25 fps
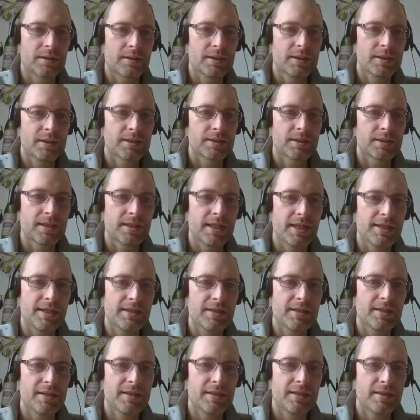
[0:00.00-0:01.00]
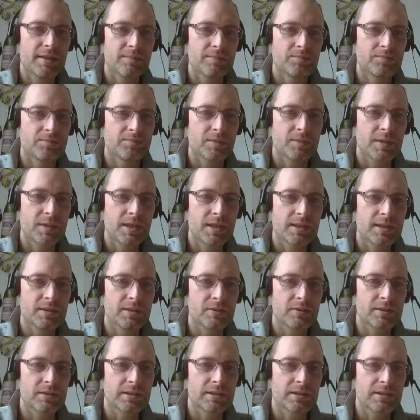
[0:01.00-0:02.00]
So yeah, it
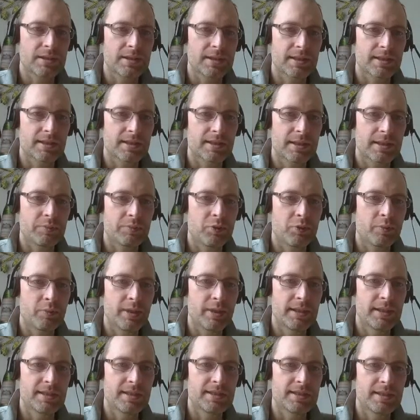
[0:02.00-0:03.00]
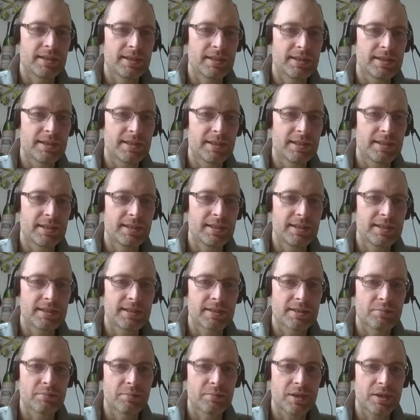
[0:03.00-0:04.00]
looks like they prepared the disk and then he did
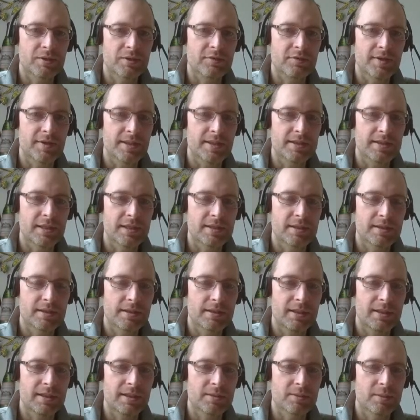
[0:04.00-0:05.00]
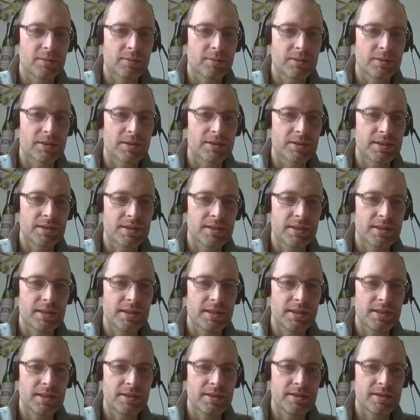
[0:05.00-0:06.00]
some bug fix late in the day as well, because
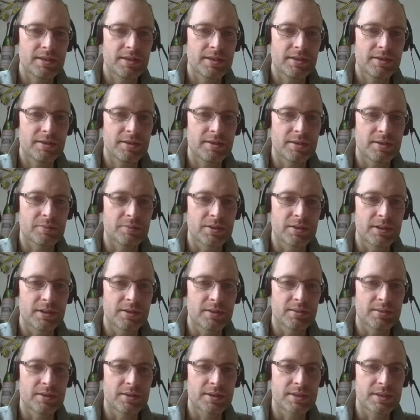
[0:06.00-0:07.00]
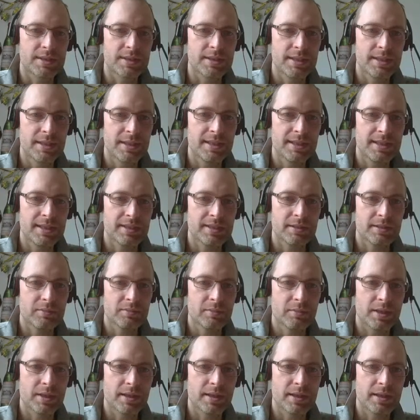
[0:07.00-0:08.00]
the startup sequence is a little
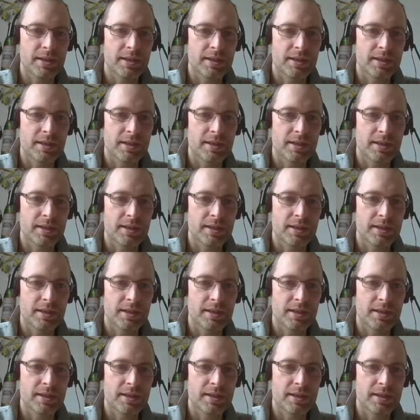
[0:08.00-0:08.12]
bit